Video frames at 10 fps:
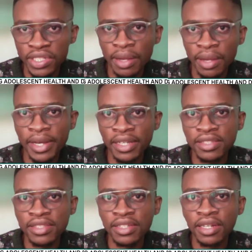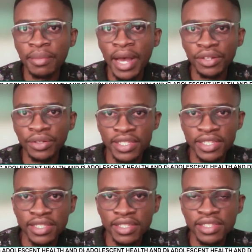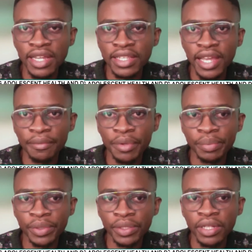amongst adolescents and young people,